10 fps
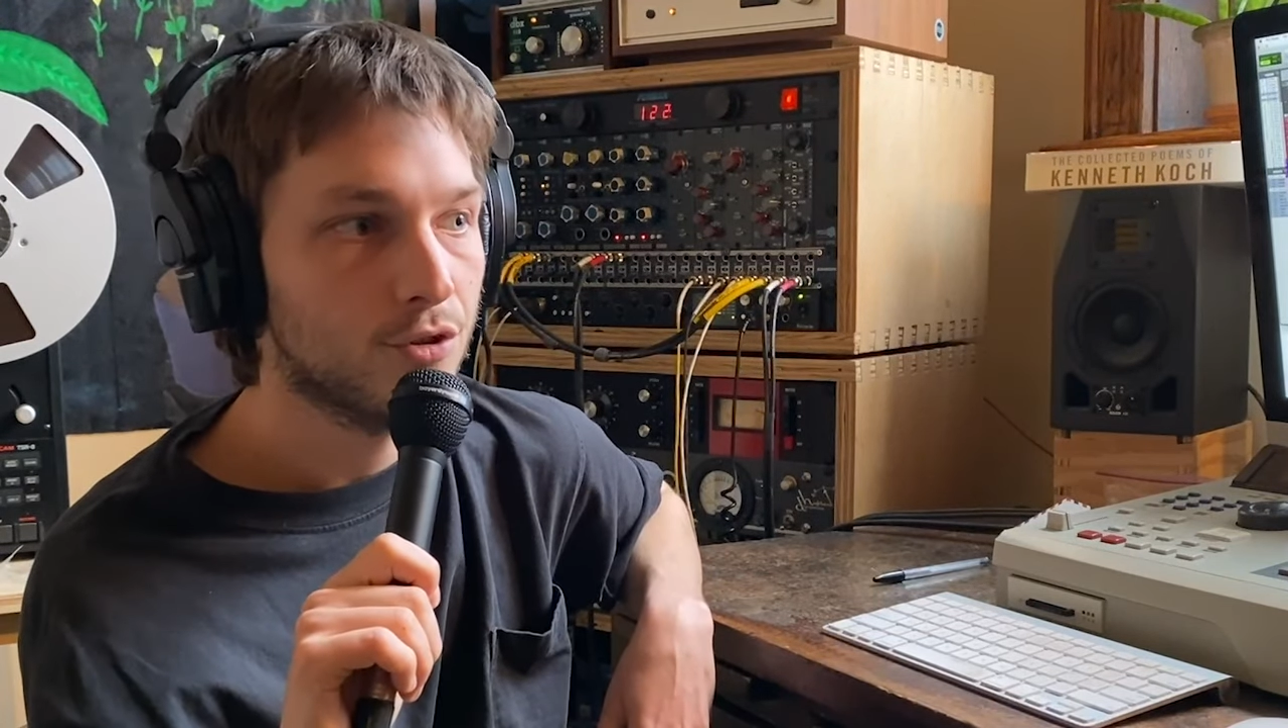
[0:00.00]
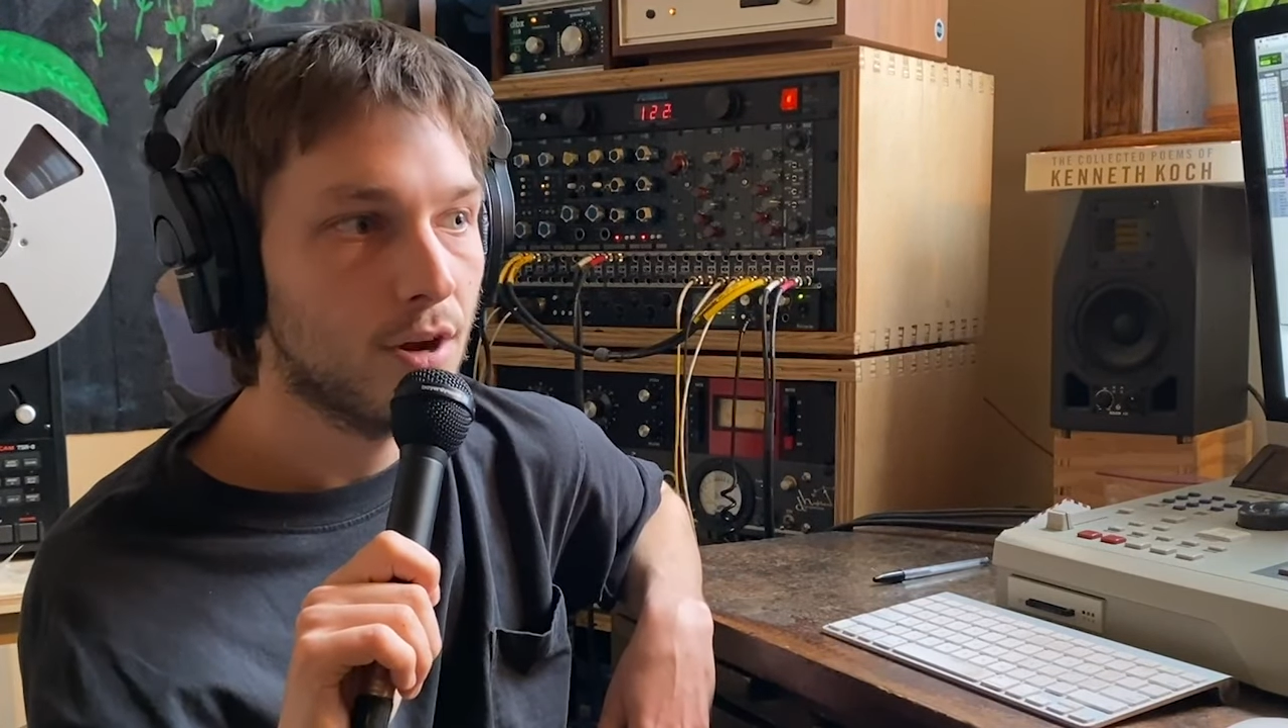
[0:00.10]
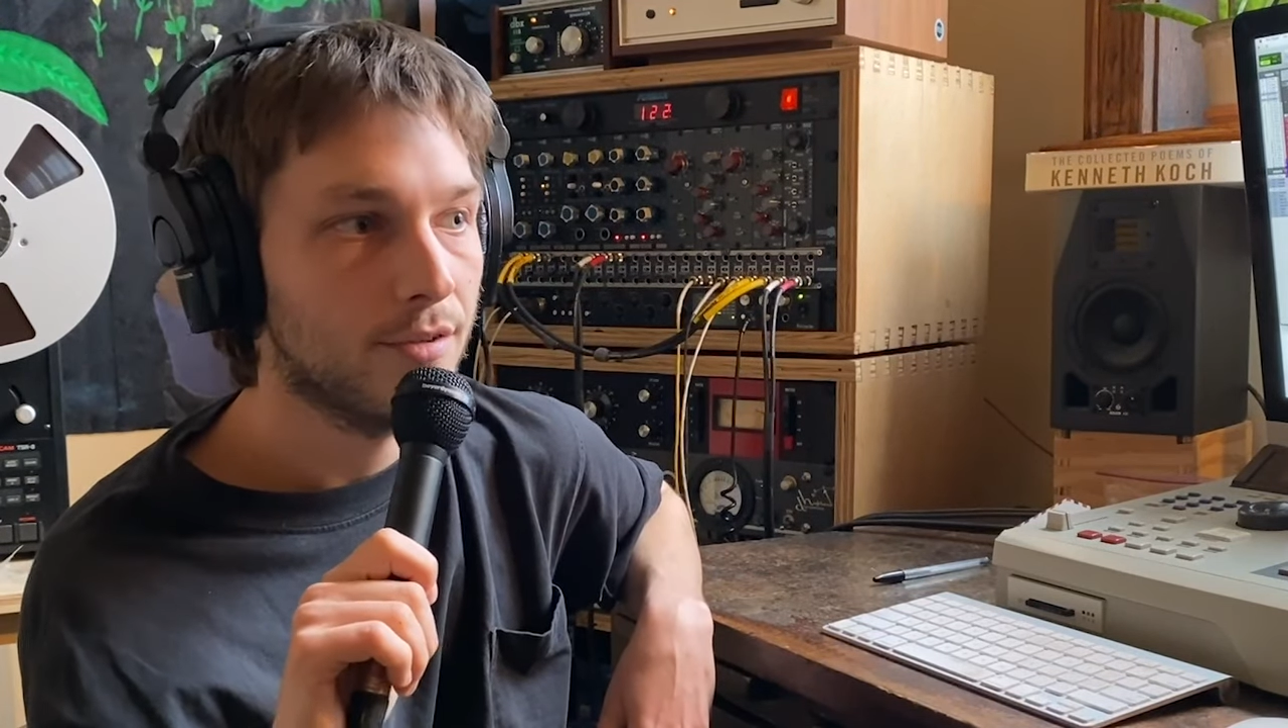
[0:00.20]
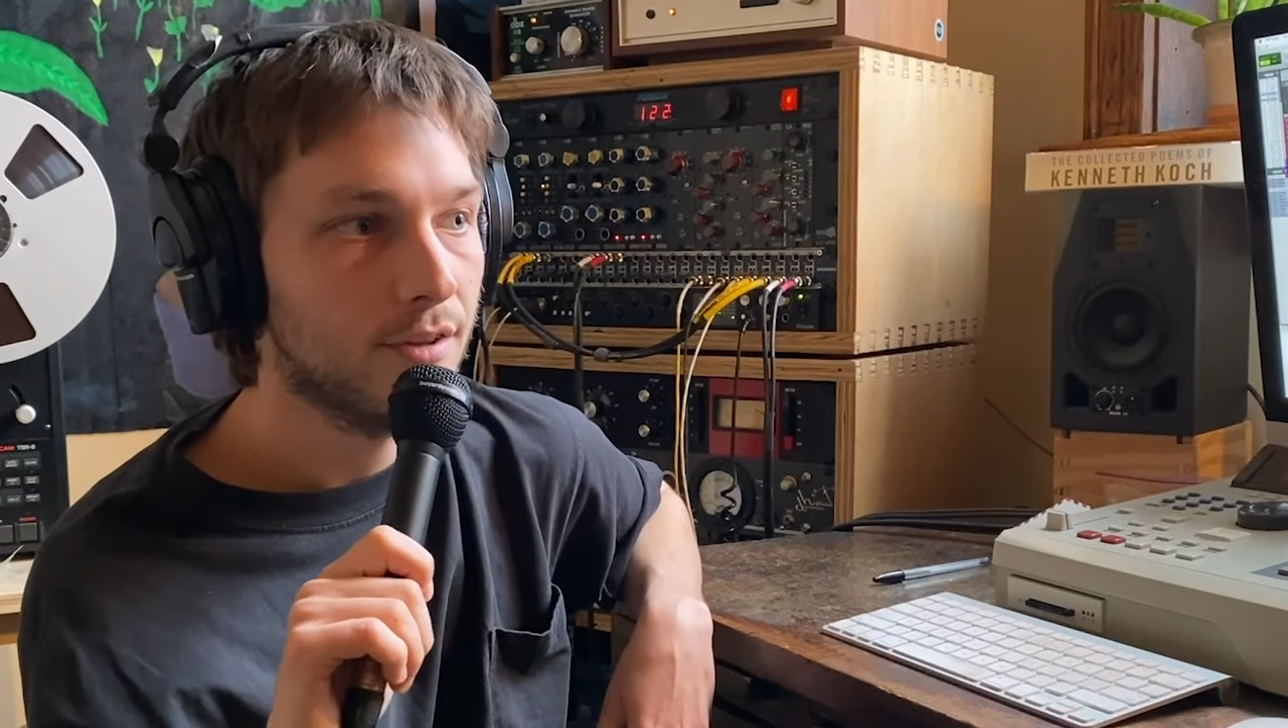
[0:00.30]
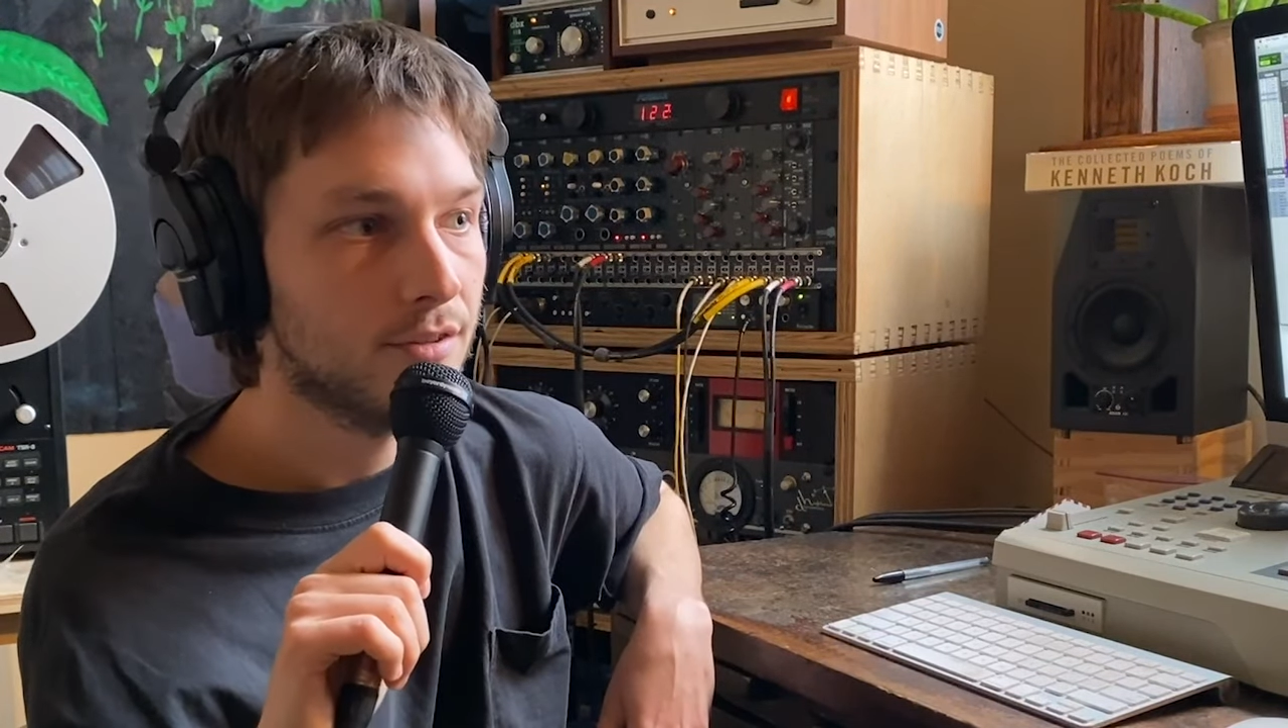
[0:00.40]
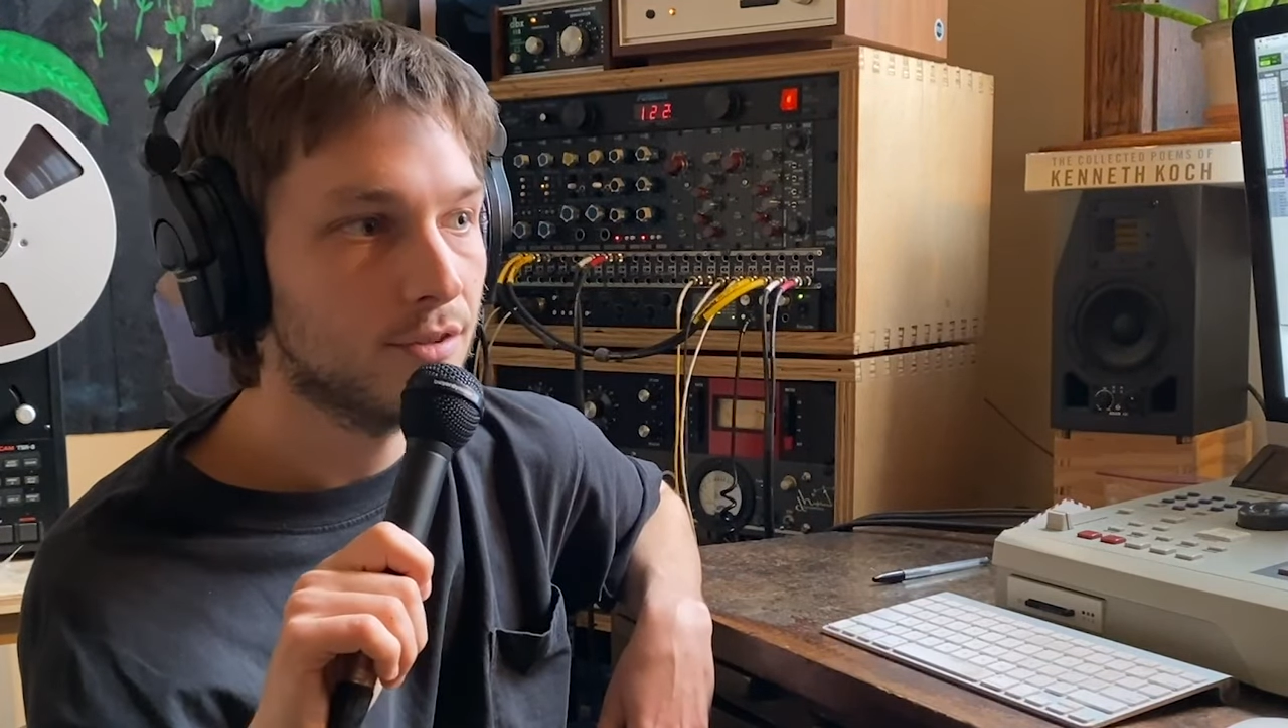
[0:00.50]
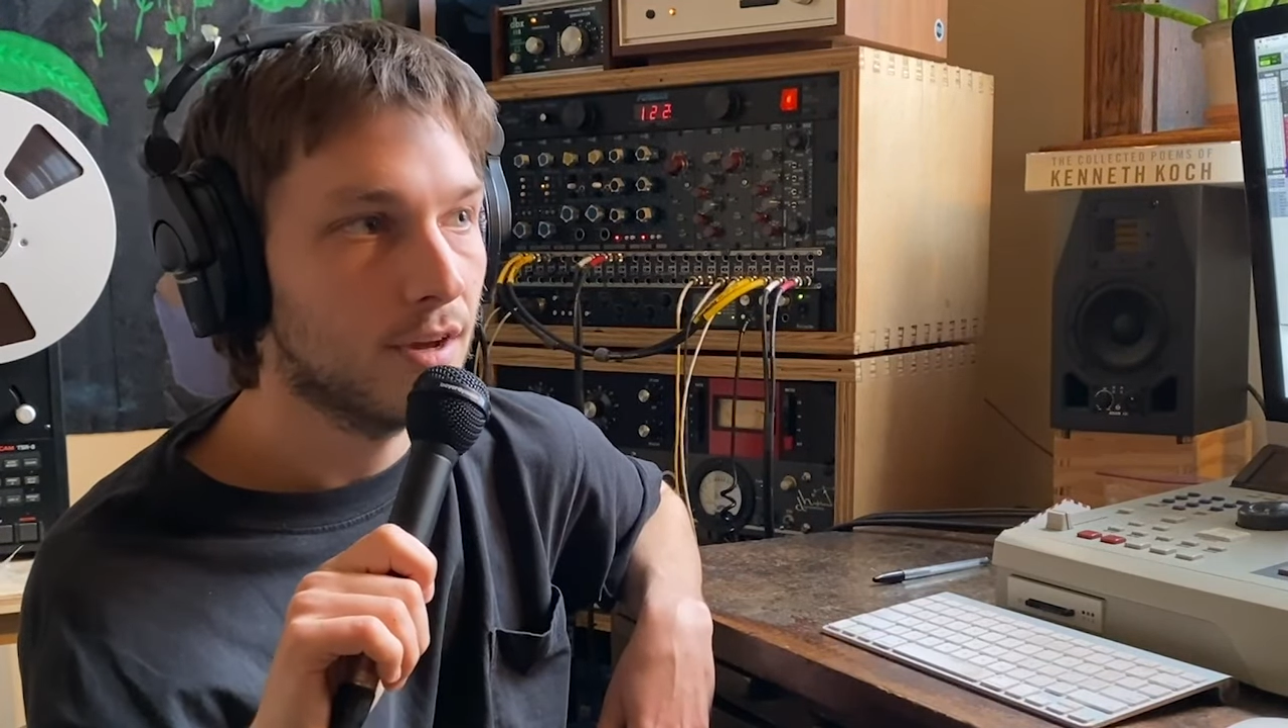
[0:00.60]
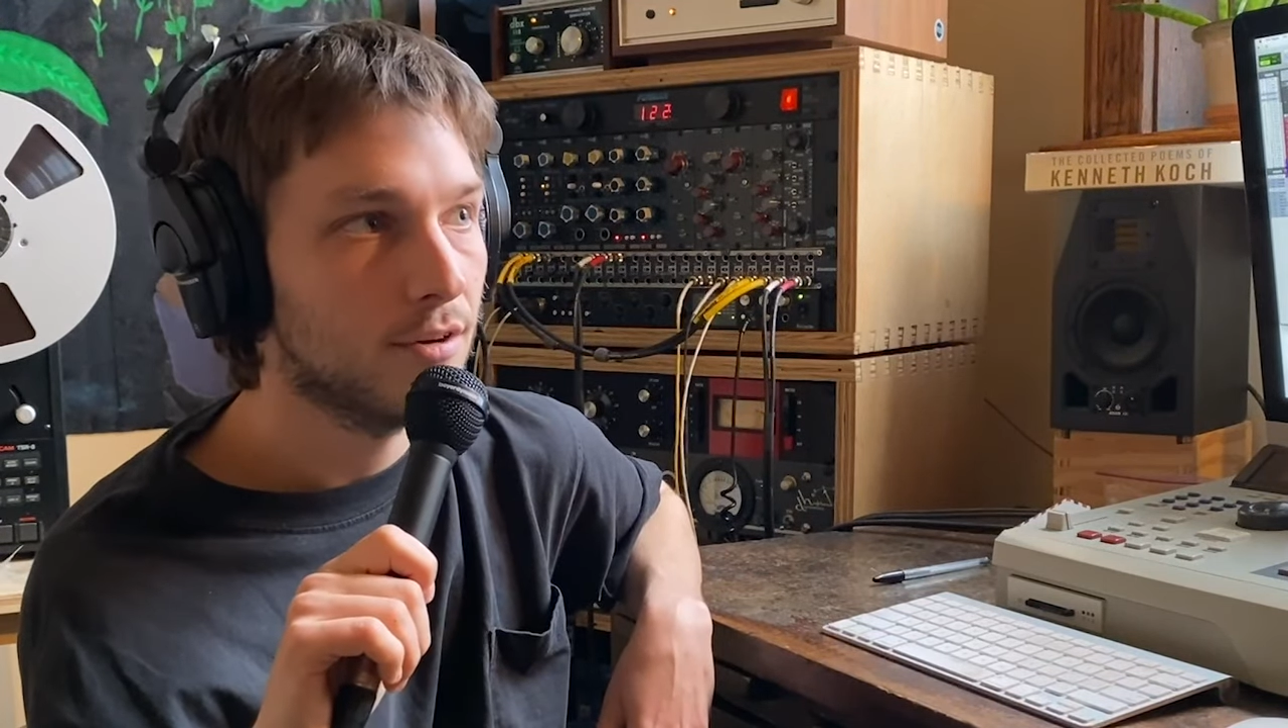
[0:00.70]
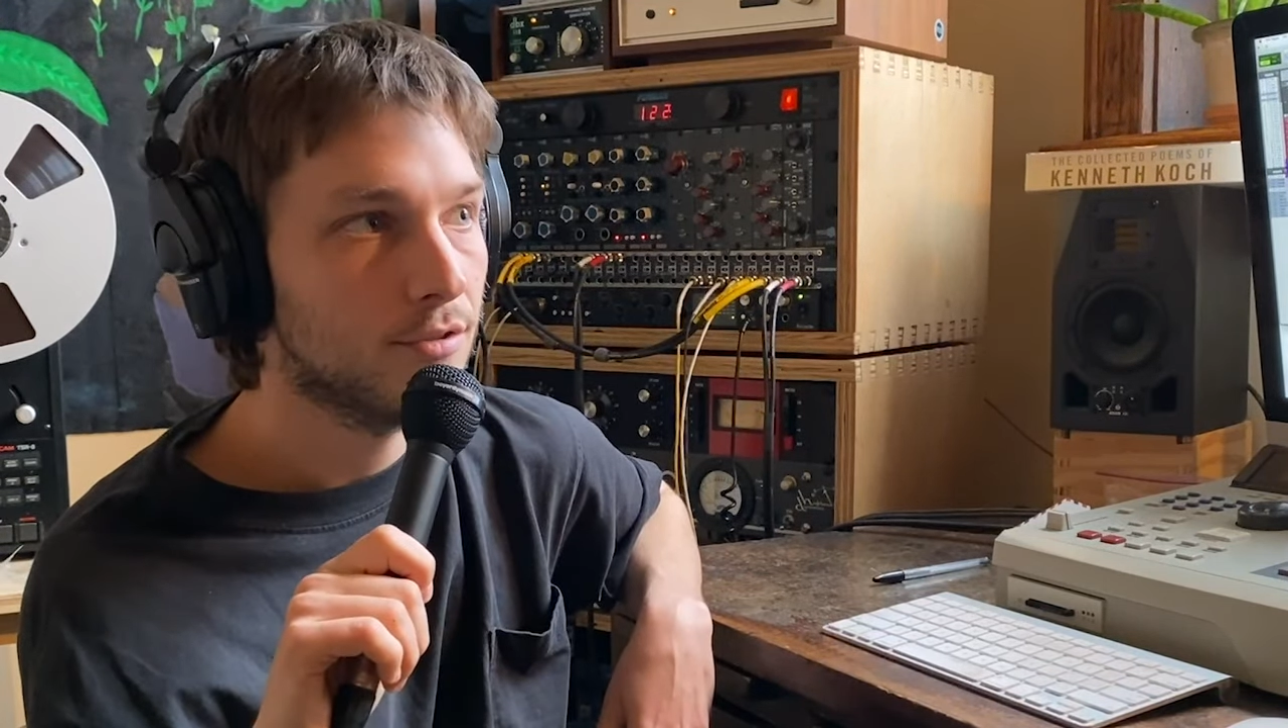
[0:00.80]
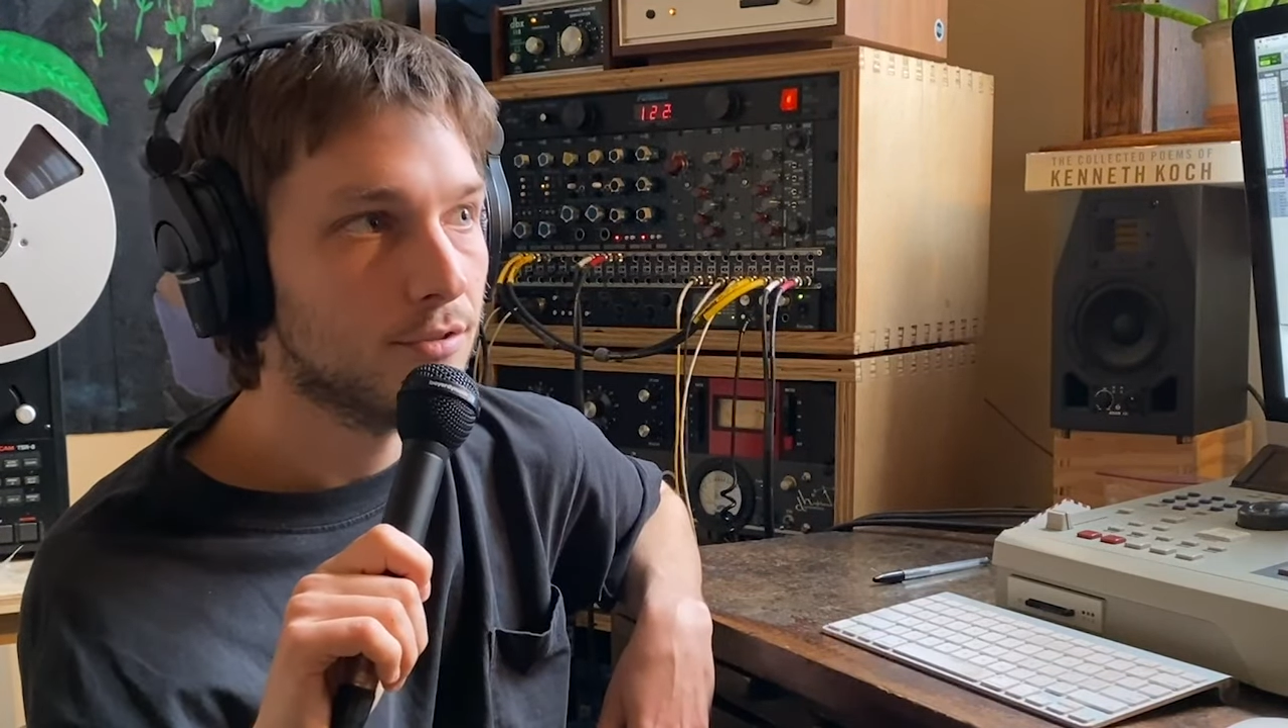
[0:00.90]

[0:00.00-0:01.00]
try things out.